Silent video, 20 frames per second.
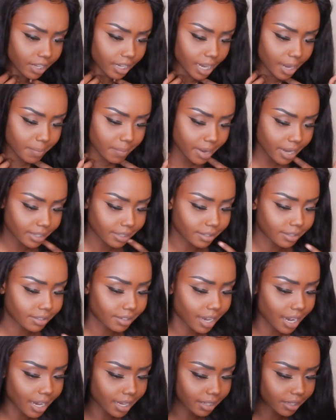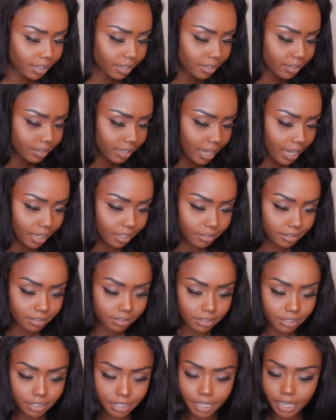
like I might dye this actually.